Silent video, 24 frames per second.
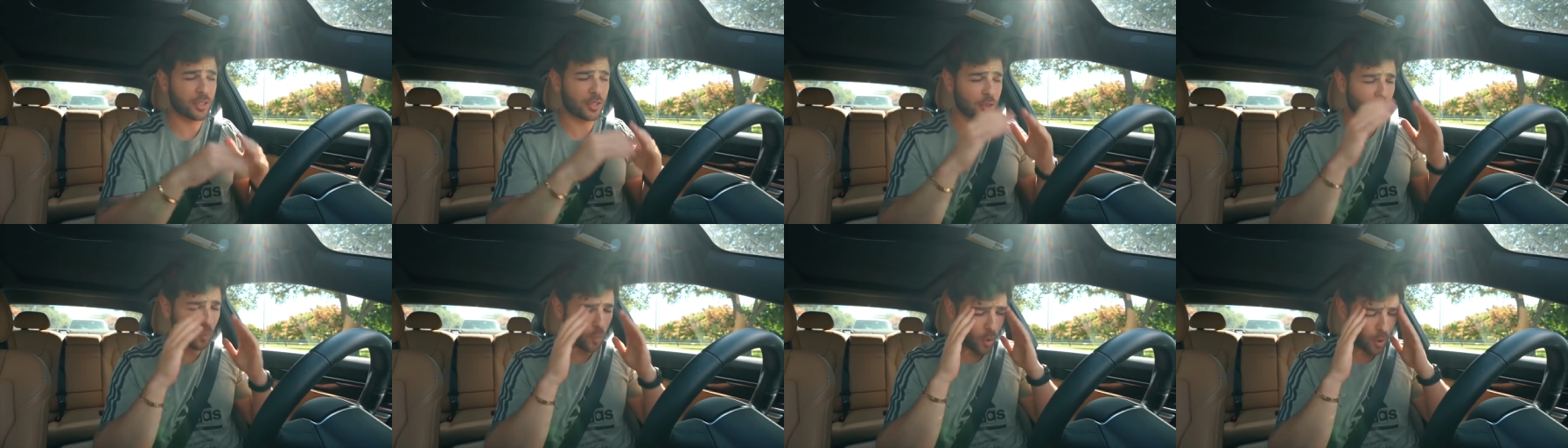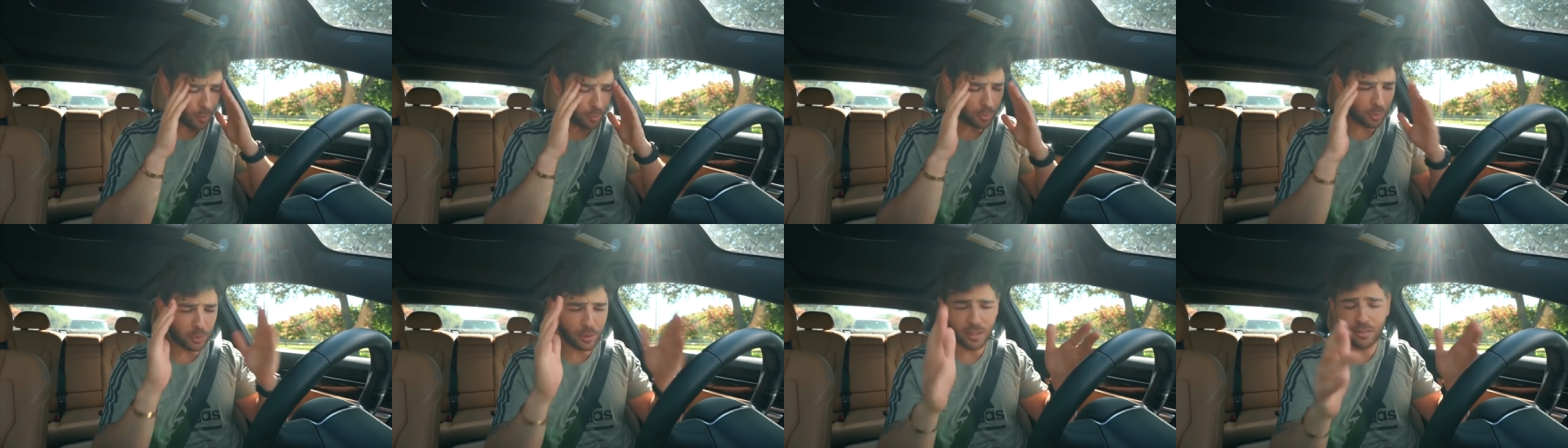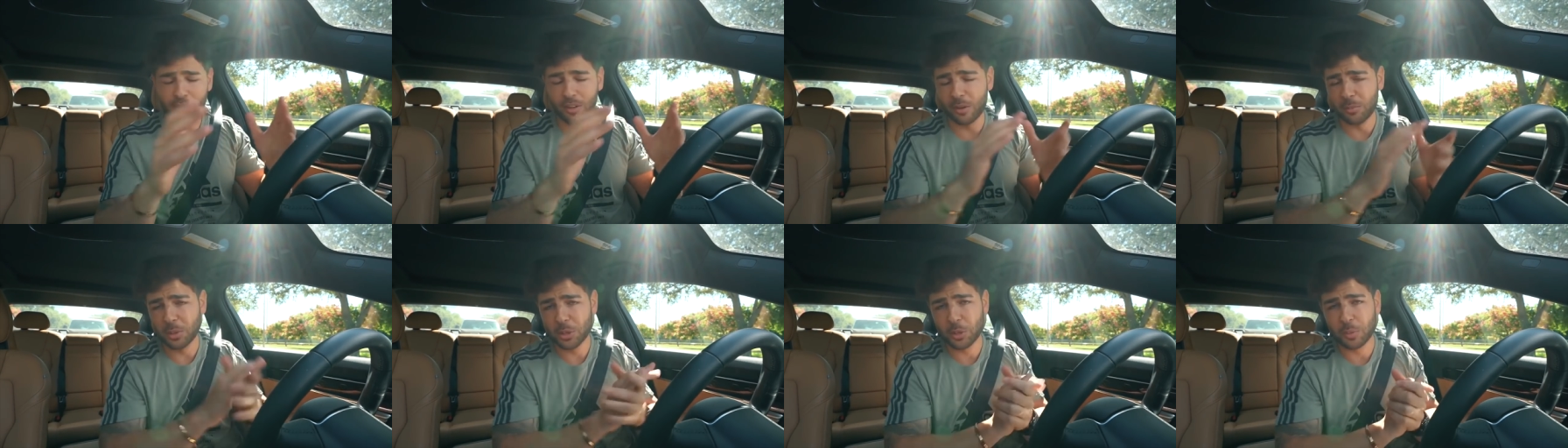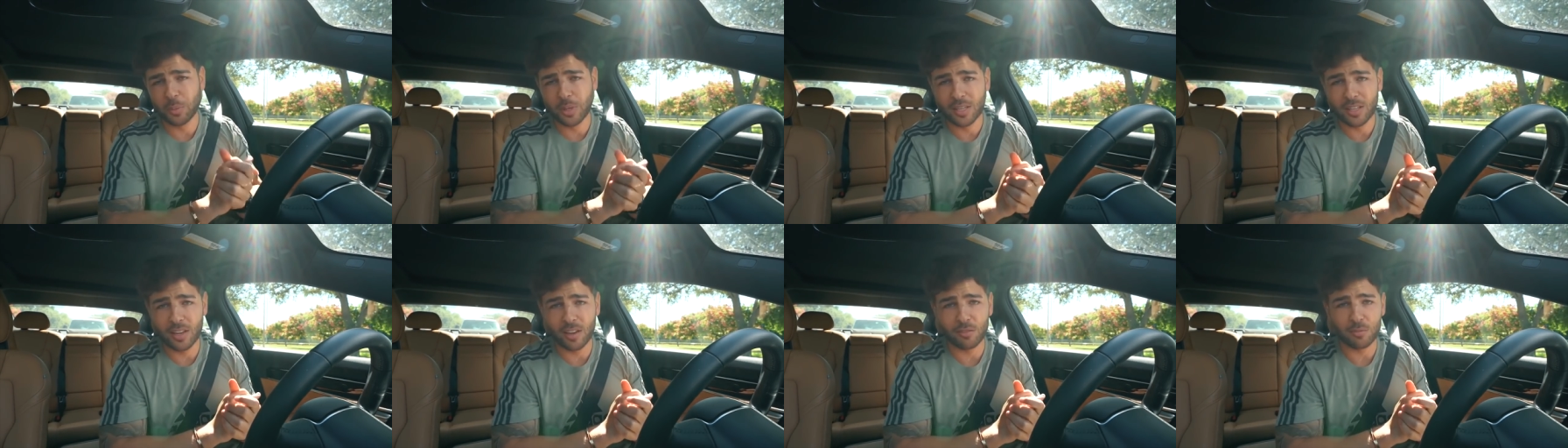You won't believe how much
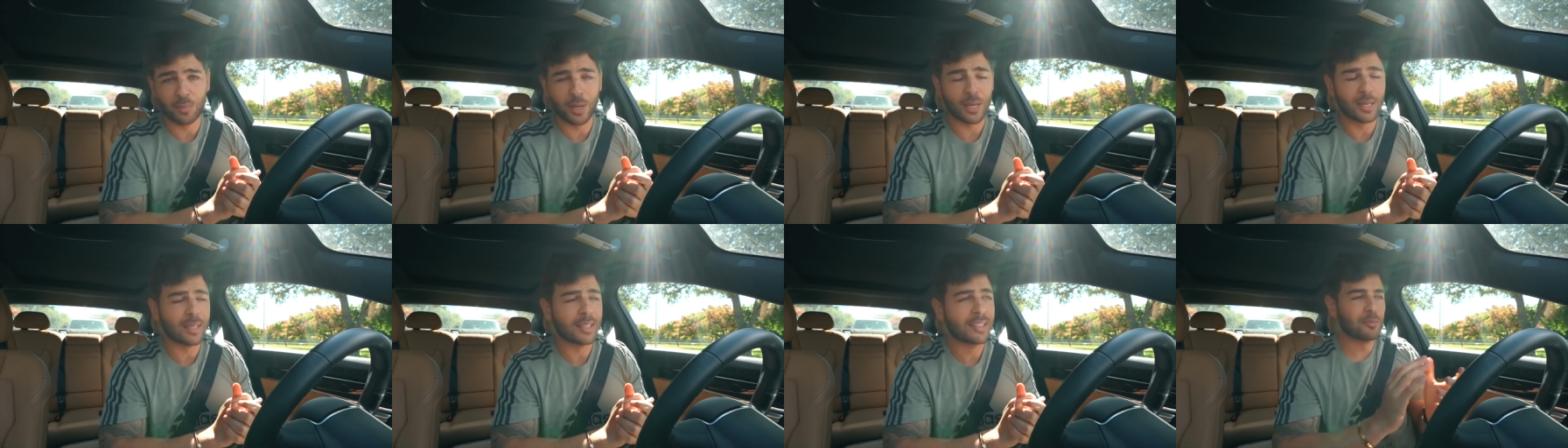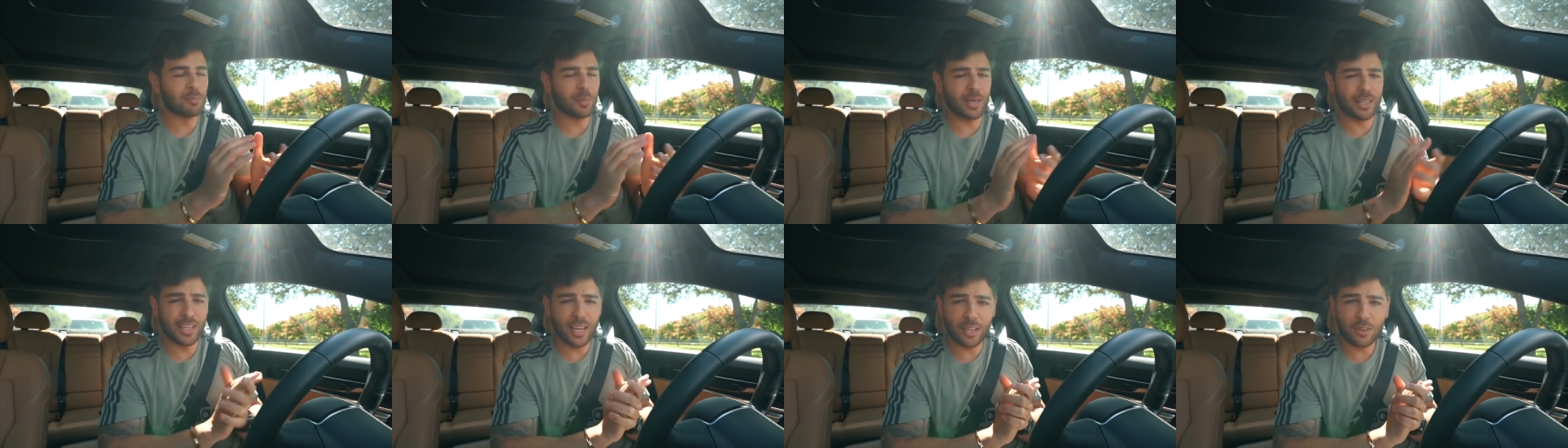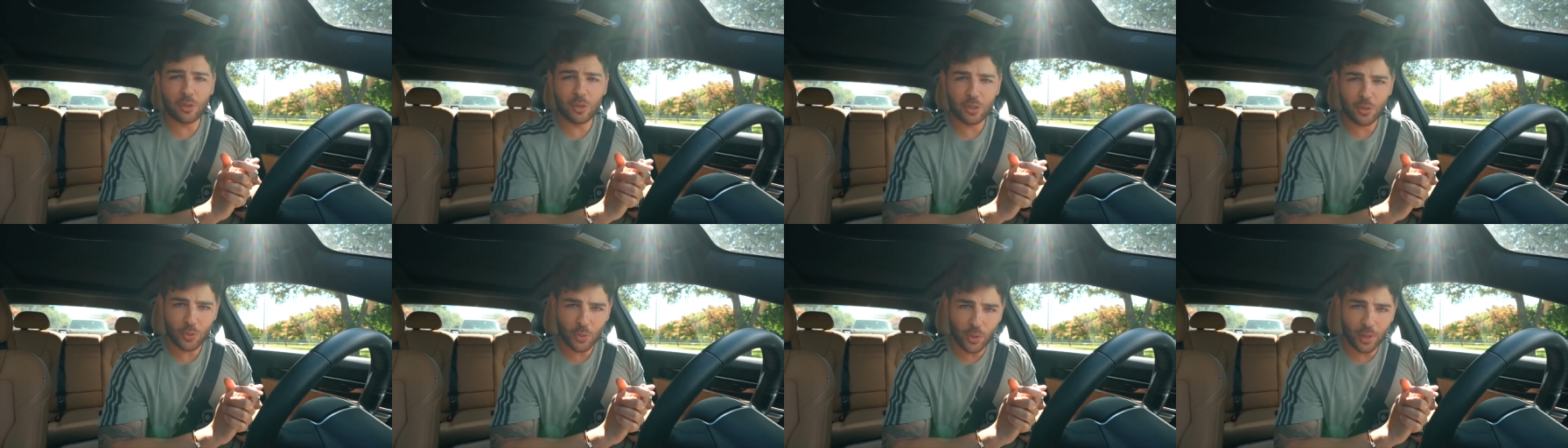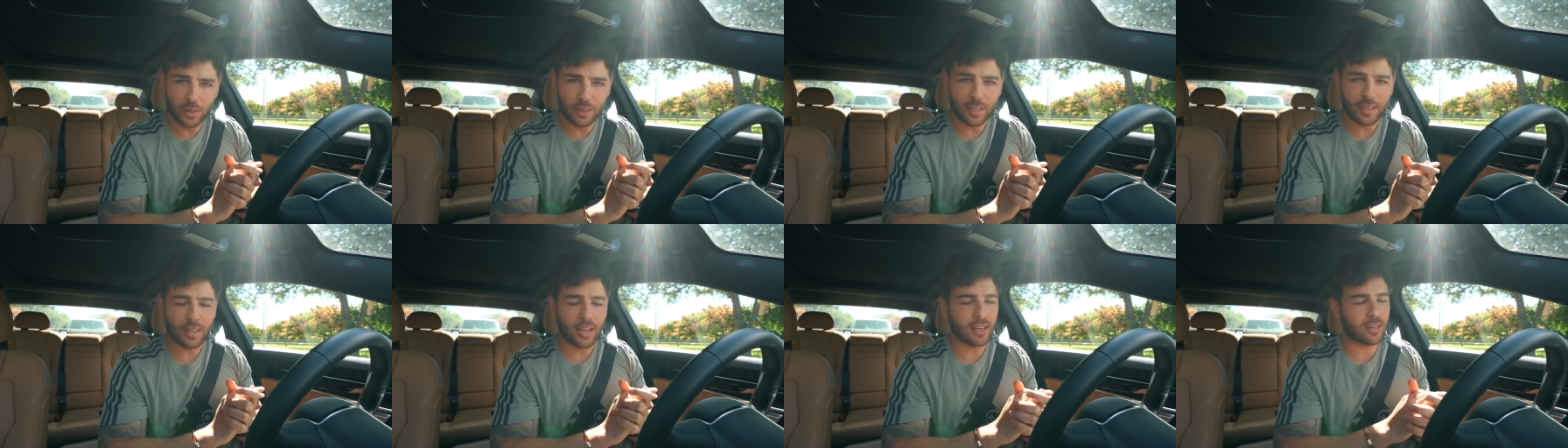money I've made." My dad goes, "Really?"